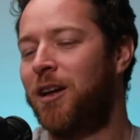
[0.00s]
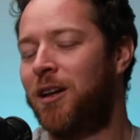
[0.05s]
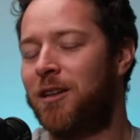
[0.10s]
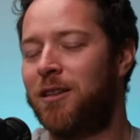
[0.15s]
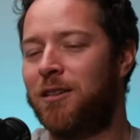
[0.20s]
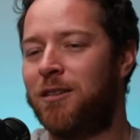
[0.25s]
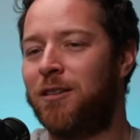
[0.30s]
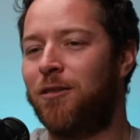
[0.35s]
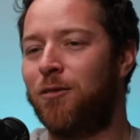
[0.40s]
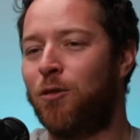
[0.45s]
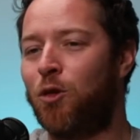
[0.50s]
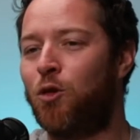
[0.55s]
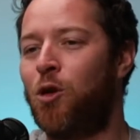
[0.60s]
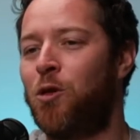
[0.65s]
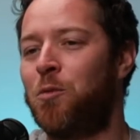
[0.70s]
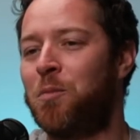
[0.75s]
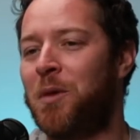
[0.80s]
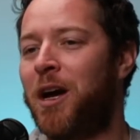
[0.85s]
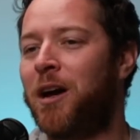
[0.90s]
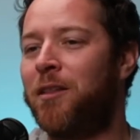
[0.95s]
Don't
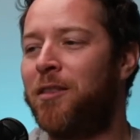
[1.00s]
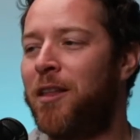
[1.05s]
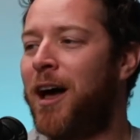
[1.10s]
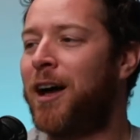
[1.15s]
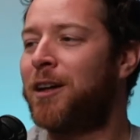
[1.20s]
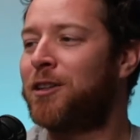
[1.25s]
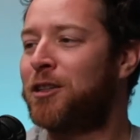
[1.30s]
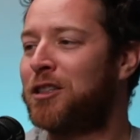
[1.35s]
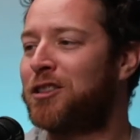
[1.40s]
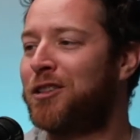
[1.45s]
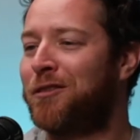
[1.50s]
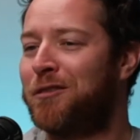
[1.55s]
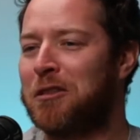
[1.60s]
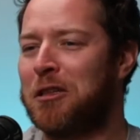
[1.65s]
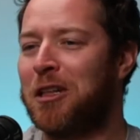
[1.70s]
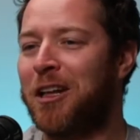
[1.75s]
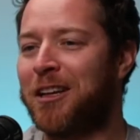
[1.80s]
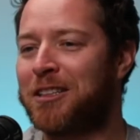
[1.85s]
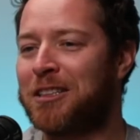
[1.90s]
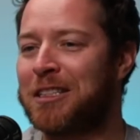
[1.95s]
quote me on that, because
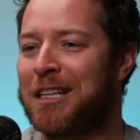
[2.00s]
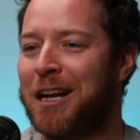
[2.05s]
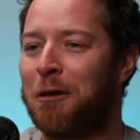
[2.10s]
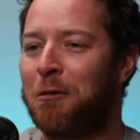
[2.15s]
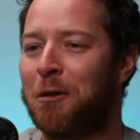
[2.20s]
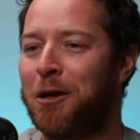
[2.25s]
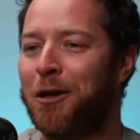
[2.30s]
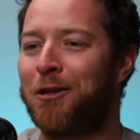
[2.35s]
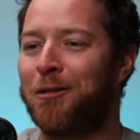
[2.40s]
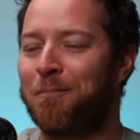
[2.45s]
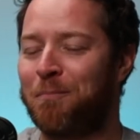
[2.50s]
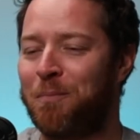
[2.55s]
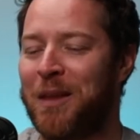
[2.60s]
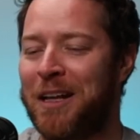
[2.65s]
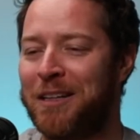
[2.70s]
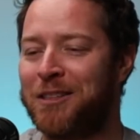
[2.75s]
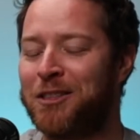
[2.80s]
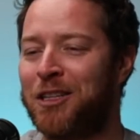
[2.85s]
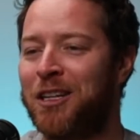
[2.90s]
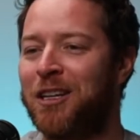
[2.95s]
obviously like the terrier
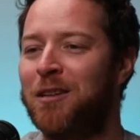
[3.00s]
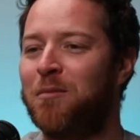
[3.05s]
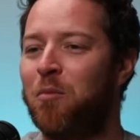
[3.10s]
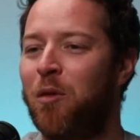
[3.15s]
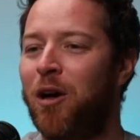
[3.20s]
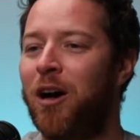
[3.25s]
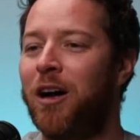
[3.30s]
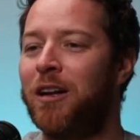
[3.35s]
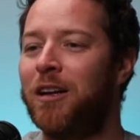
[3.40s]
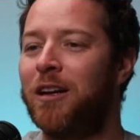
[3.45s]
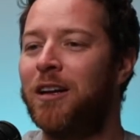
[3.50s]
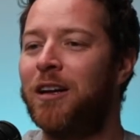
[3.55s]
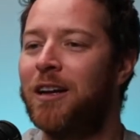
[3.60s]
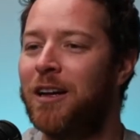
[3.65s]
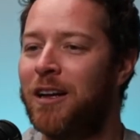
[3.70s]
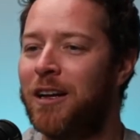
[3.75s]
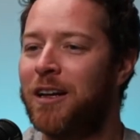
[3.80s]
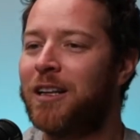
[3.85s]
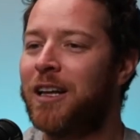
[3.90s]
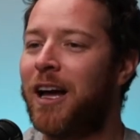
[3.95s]
incident. But
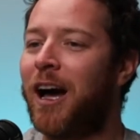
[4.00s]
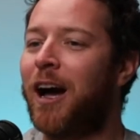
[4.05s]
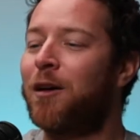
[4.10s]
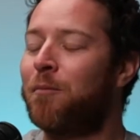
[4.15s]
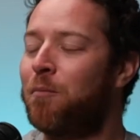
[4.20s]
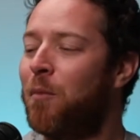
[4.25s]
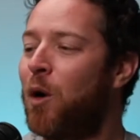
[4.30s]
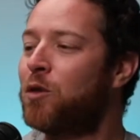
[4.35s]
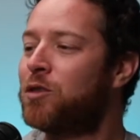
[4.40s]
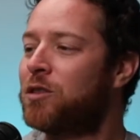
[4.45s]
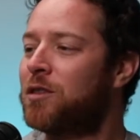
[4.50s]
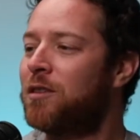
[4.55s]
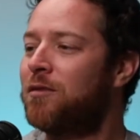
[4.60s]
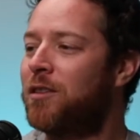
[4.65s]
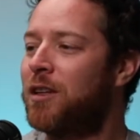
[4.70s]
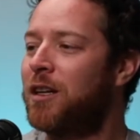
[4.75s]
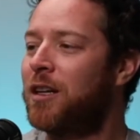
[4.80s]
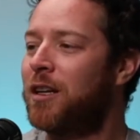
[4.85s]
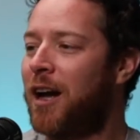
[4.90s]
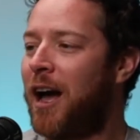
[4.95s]
yeah, most of
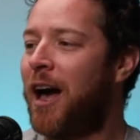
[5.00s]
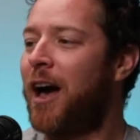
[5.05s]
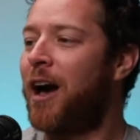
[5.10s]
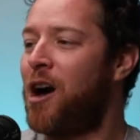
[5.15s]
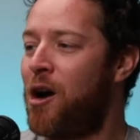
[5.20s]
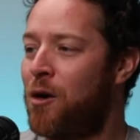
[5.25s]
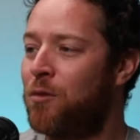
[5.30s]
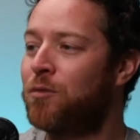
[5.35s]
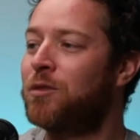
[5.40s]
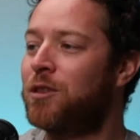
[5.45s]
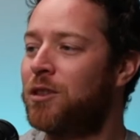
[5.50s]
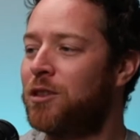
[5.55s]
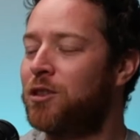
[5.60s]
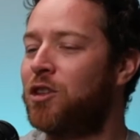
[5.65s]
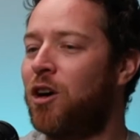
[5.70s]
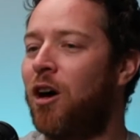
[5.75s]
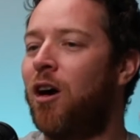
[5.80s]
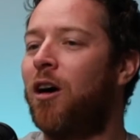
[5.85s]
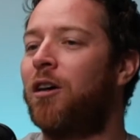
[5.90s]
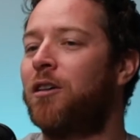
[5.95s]
the hound
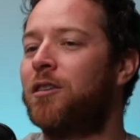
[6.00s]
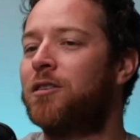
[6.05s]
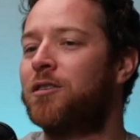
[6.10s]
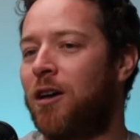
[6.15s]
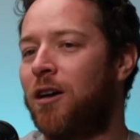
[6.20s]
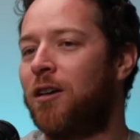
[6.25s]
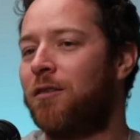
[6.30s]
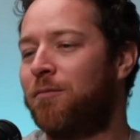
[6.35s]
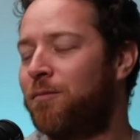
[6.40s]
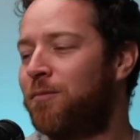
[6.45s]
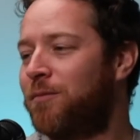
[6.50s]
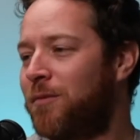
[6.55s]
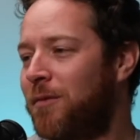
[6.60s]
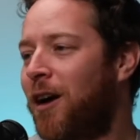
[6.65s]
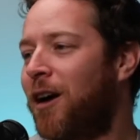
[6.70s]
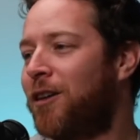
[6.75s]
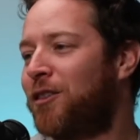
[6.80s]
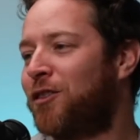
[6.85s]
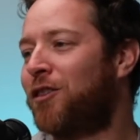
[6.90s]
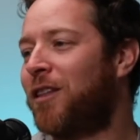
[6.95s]
dogs are
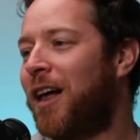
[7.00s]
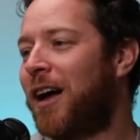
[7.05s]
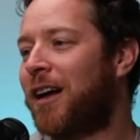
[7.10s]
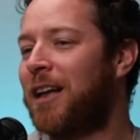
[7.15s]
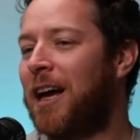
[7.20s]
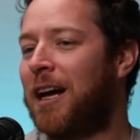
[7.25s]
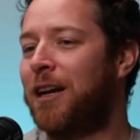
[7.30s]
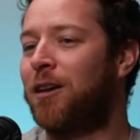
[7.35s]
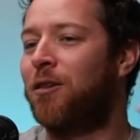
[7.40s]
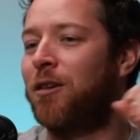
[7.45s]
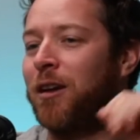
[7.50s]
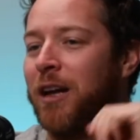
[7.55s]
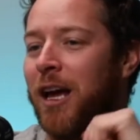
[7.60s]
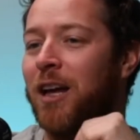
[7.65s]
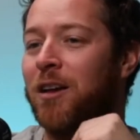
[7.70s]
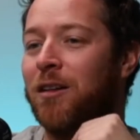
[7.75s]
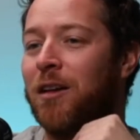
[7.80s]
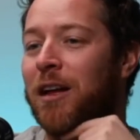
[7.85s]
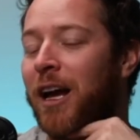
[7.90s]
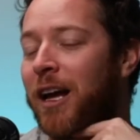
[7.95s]
under that category.
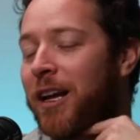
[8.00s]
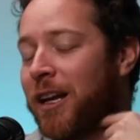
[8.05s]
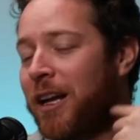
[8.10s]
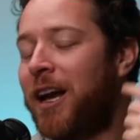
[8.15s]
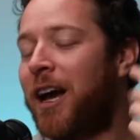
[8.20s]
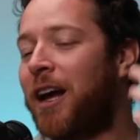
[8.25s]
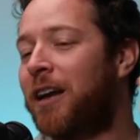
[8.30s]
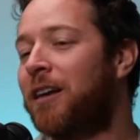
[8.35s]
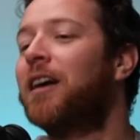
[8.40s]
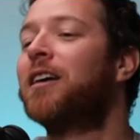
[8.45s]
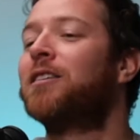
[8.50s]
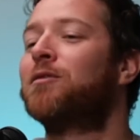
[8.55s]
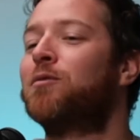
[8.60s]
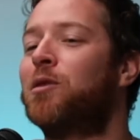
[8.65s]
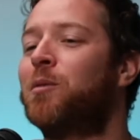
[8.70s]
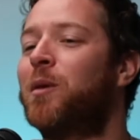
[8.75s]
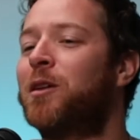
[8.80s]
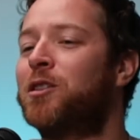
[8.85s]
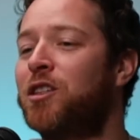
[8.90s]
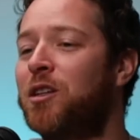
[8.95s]
And again, as we
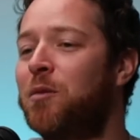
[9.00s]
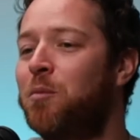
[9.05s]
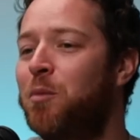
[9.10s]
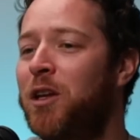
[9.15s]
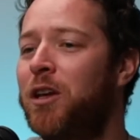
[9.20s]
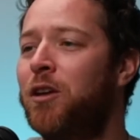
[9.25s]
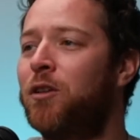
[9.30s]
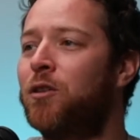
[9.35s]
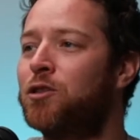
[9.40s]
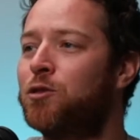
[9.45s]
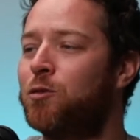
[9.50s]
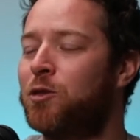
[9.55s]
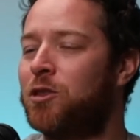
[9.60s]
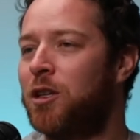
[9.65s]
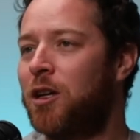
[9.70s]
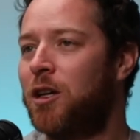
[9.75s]
were mentioning, beagles, which